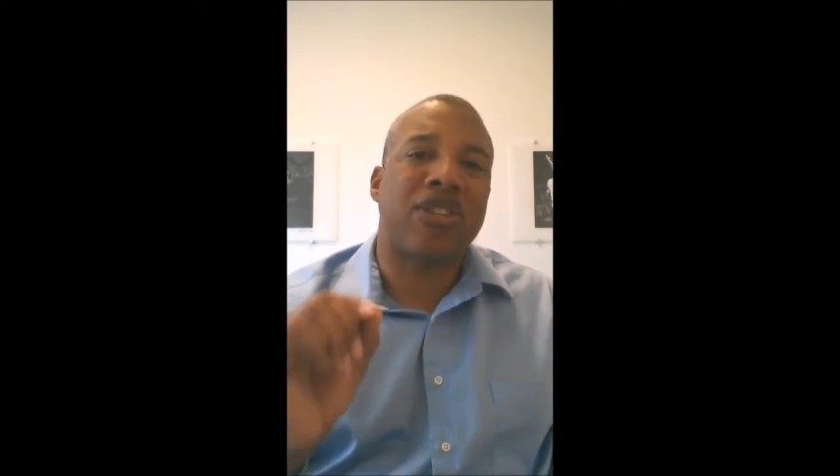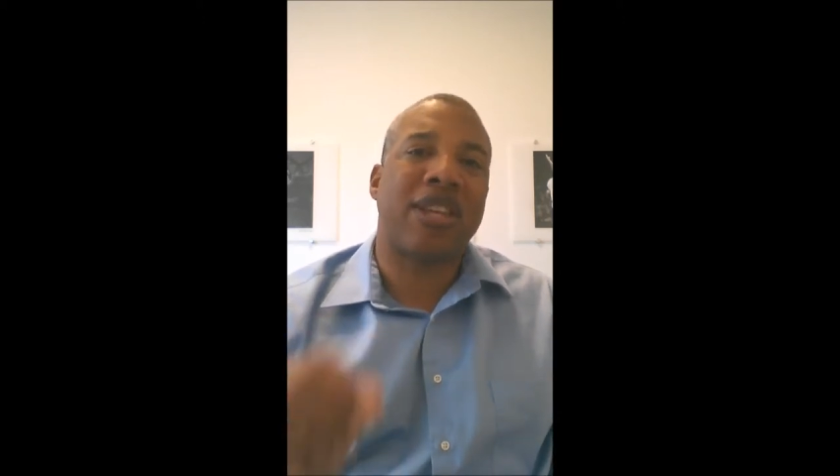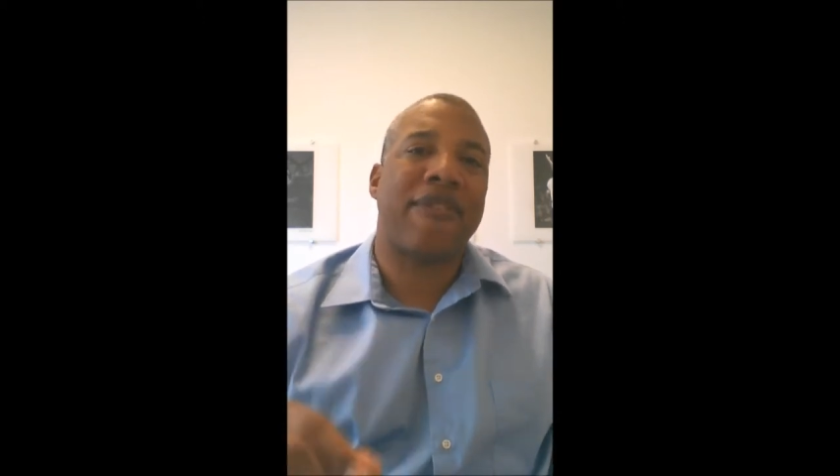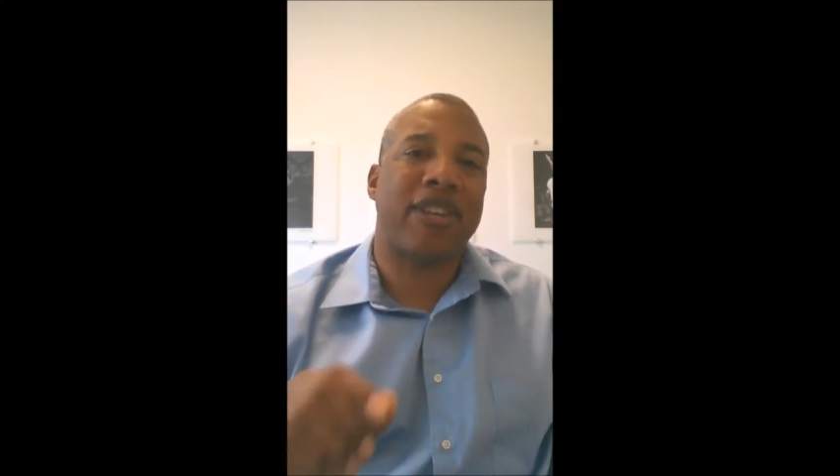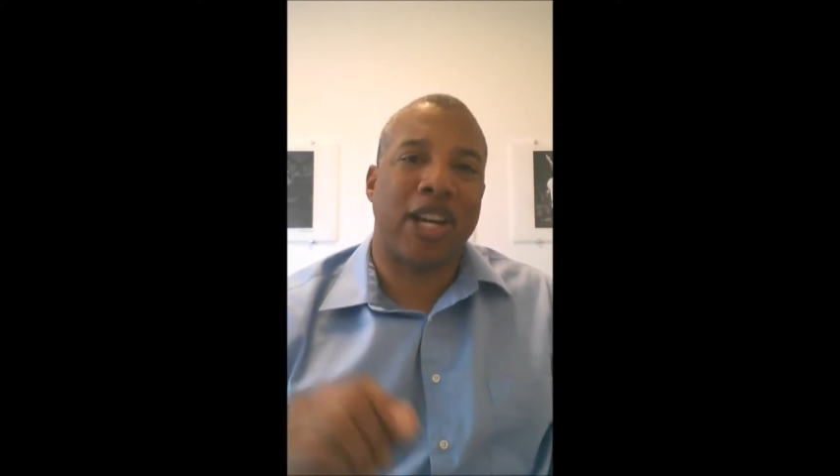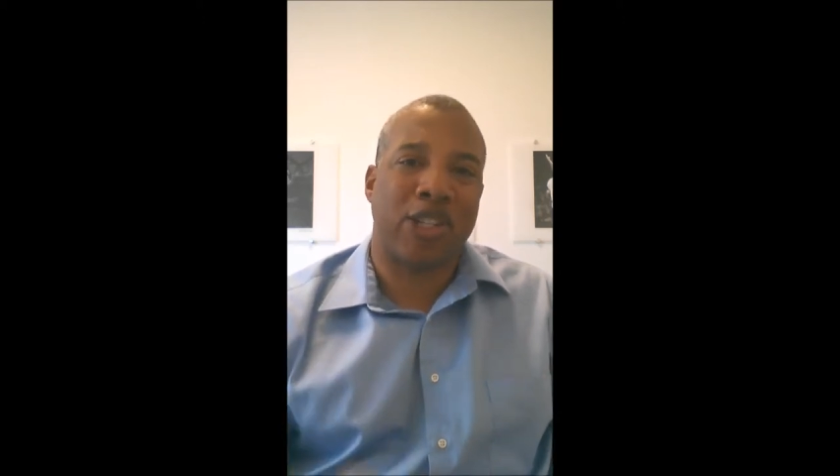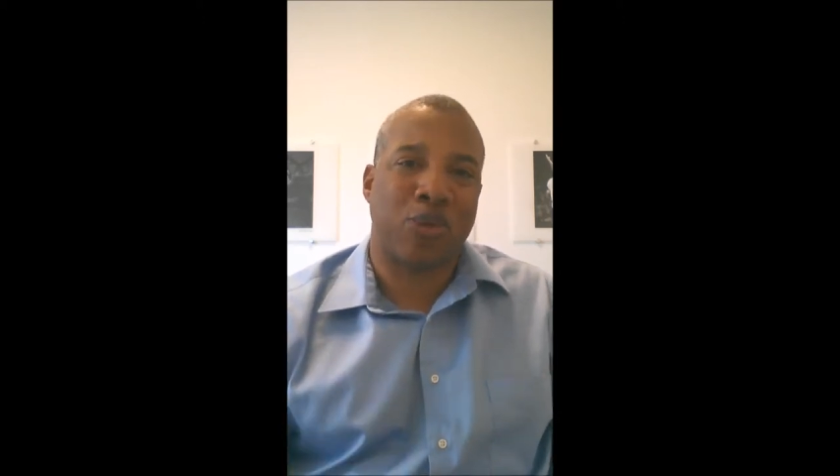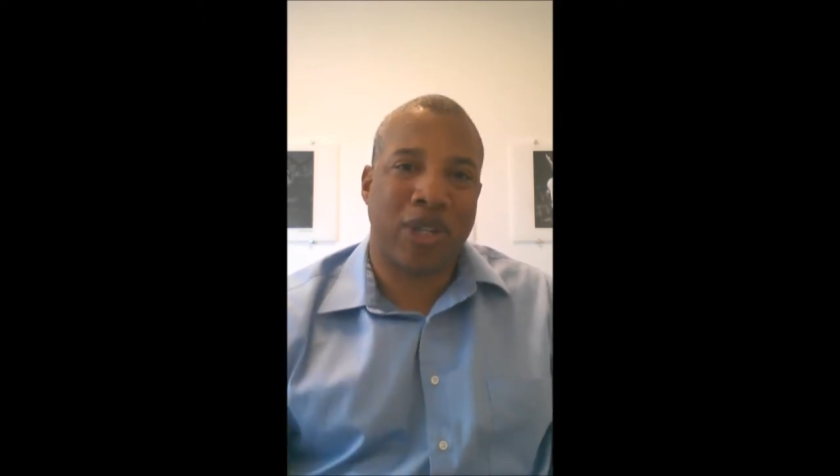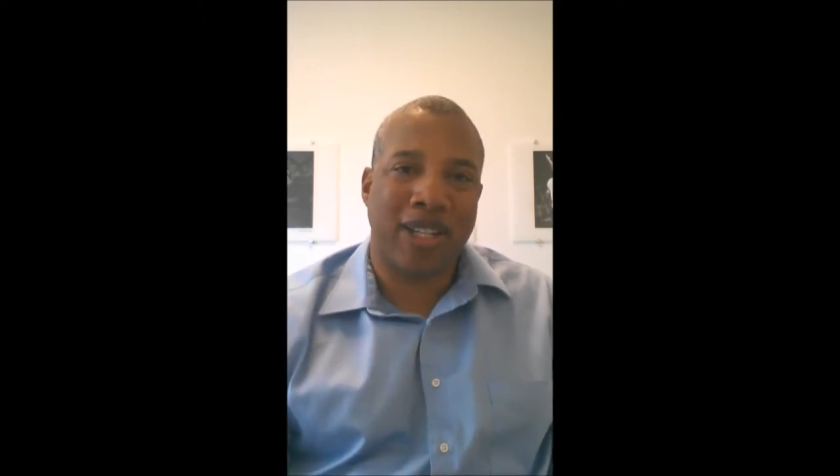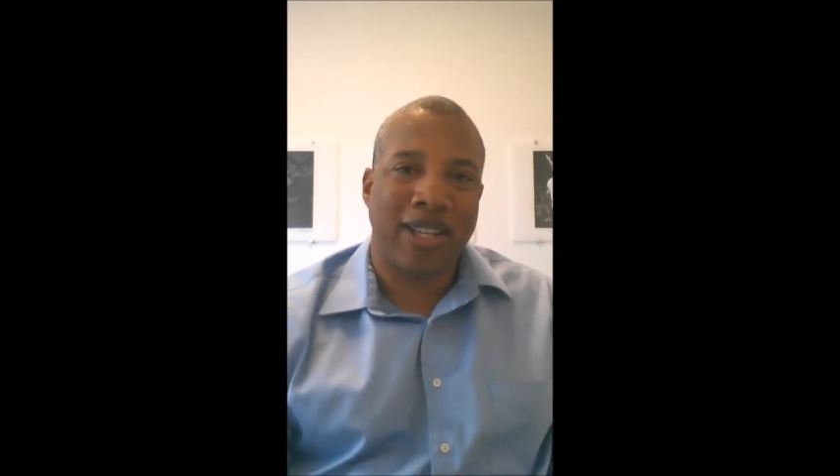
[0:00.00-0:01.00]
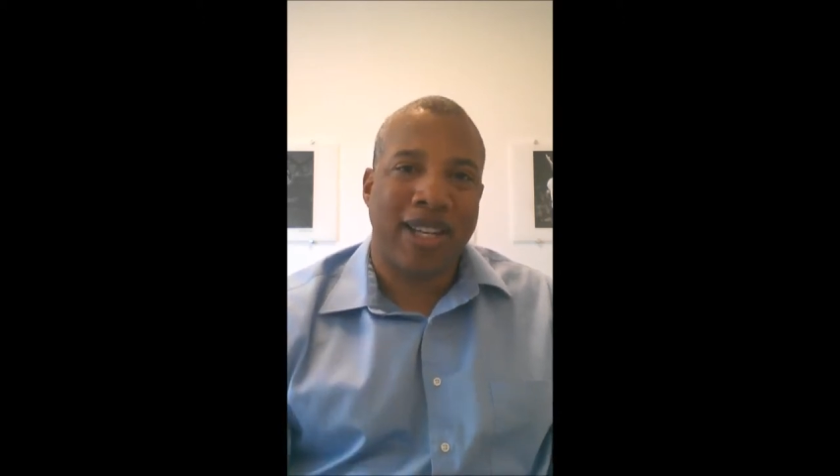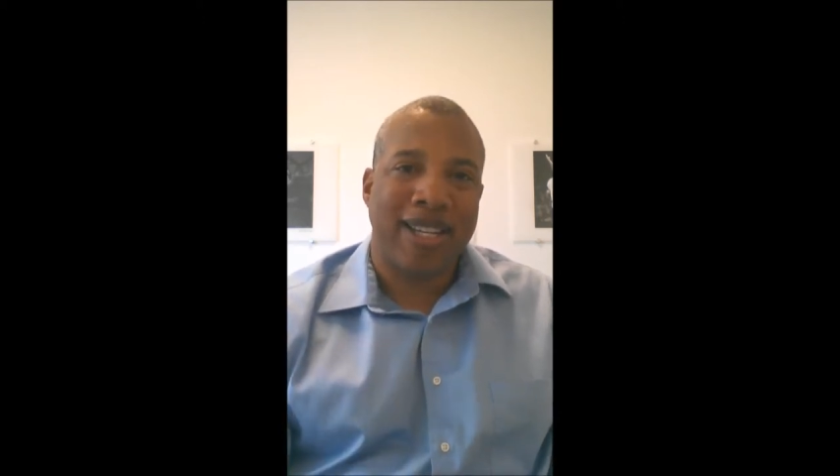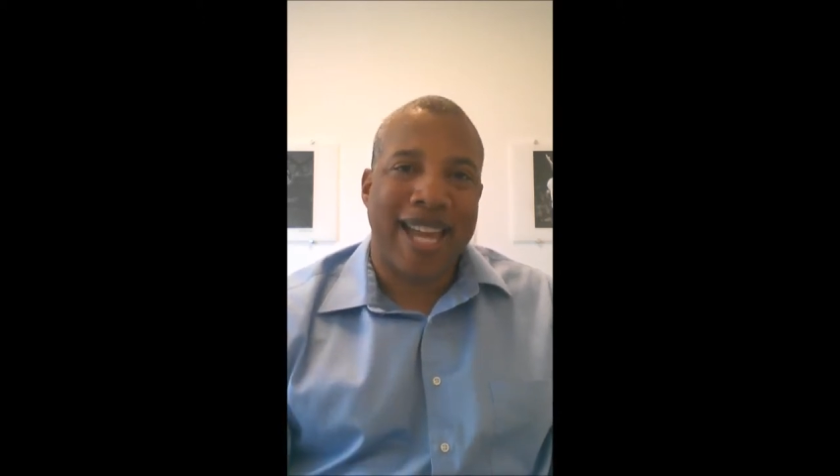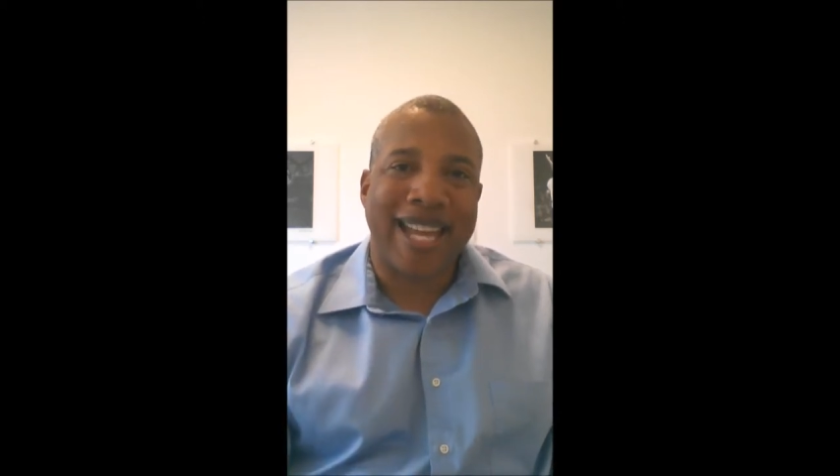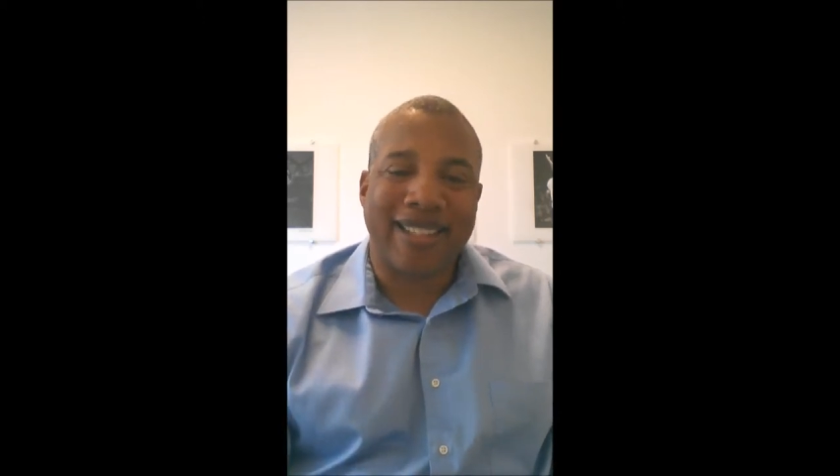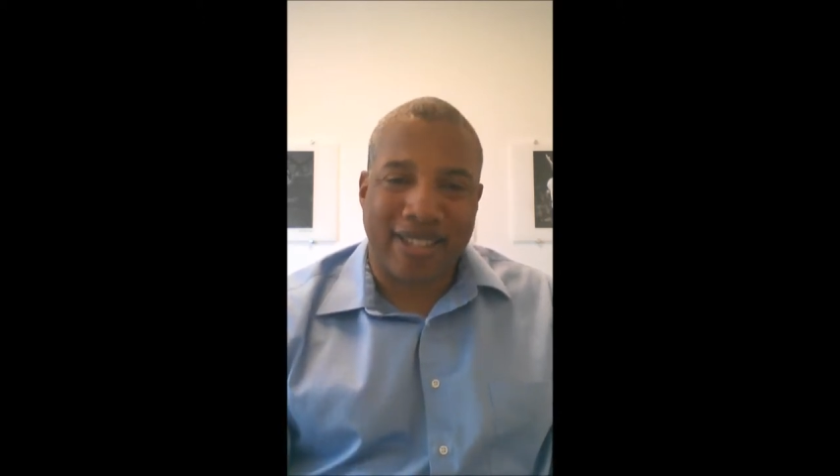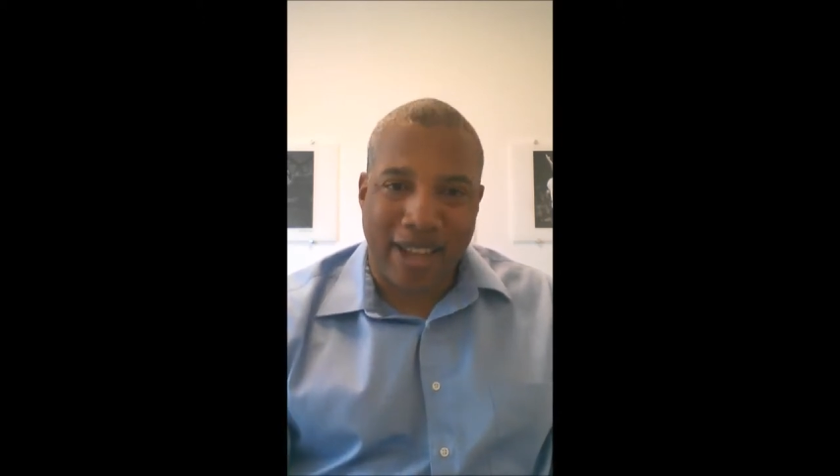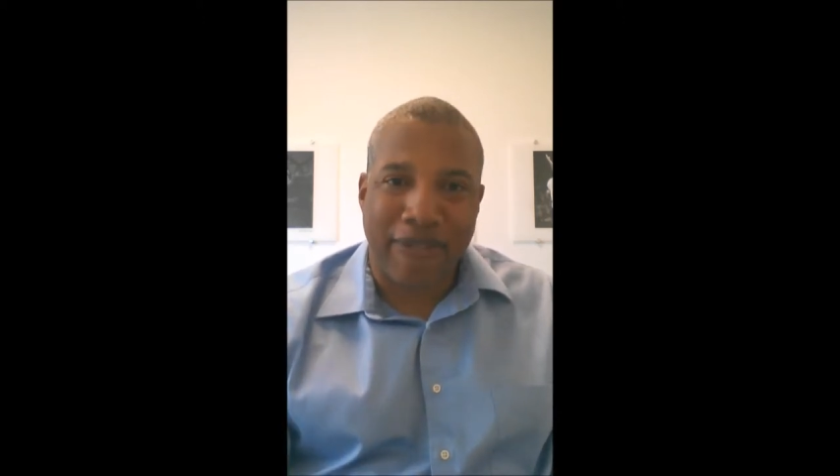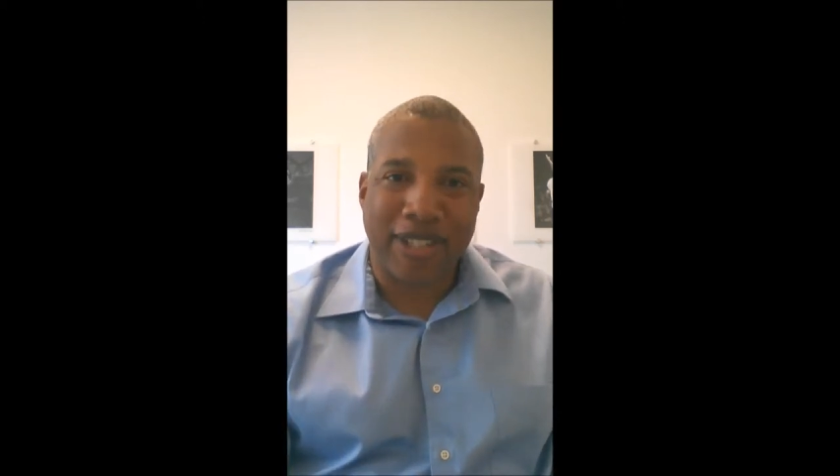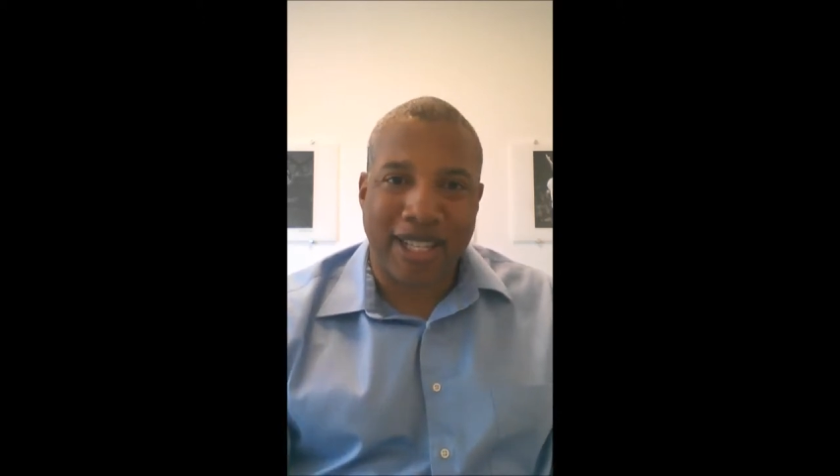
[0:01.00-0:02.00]

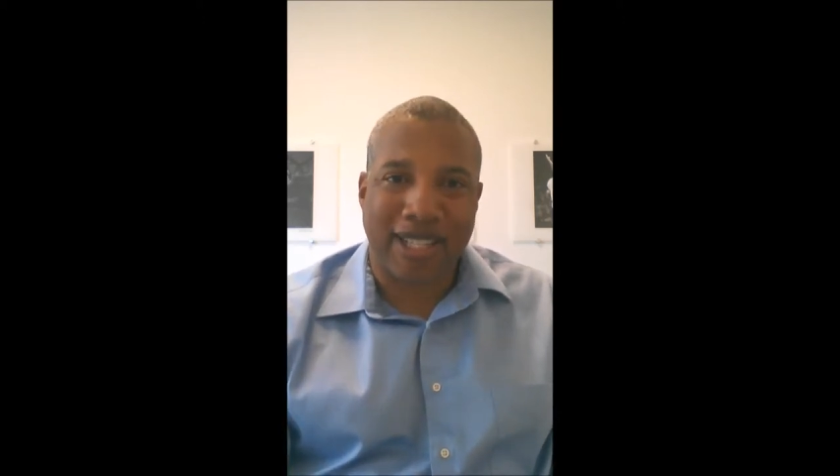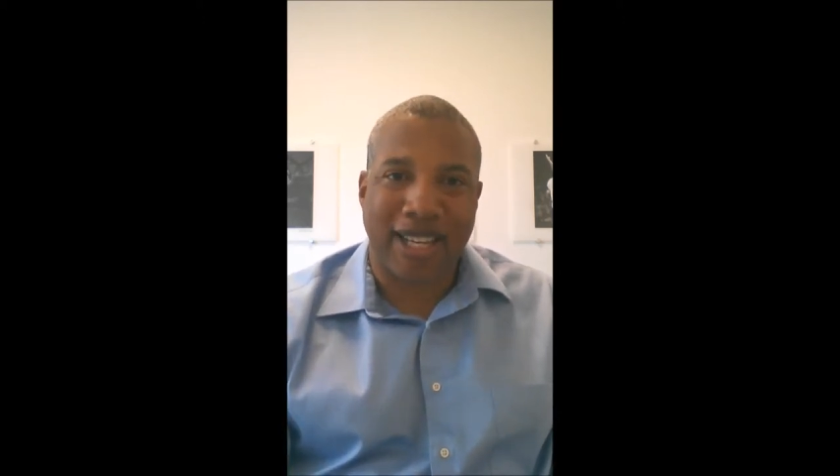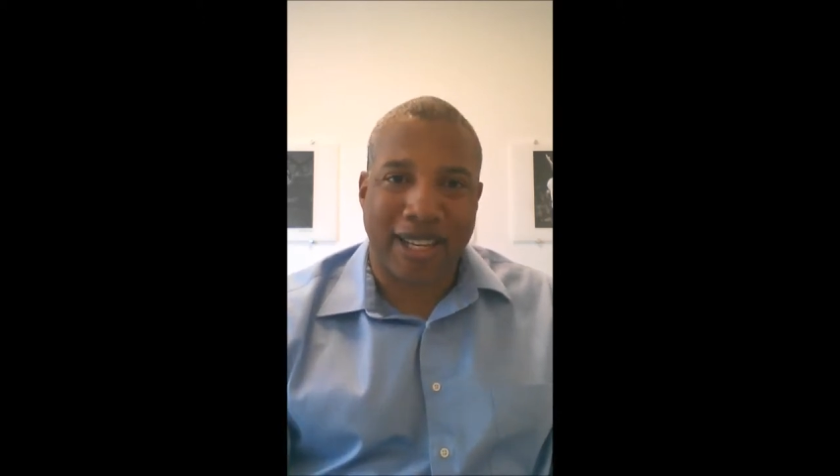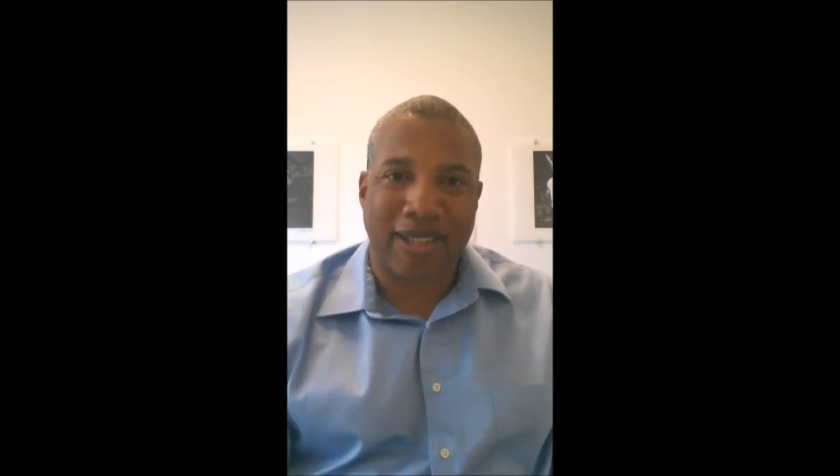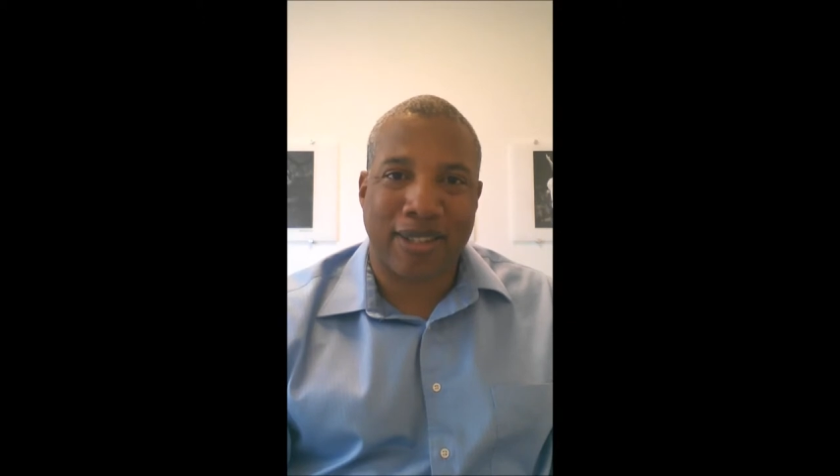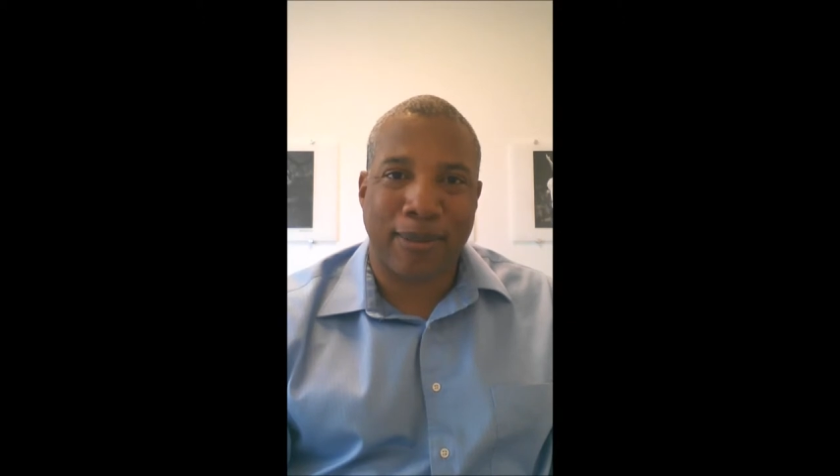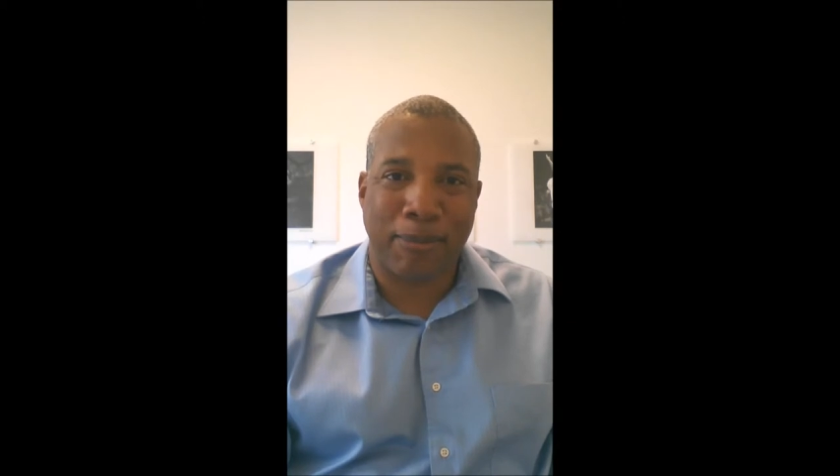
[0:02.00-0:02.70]
776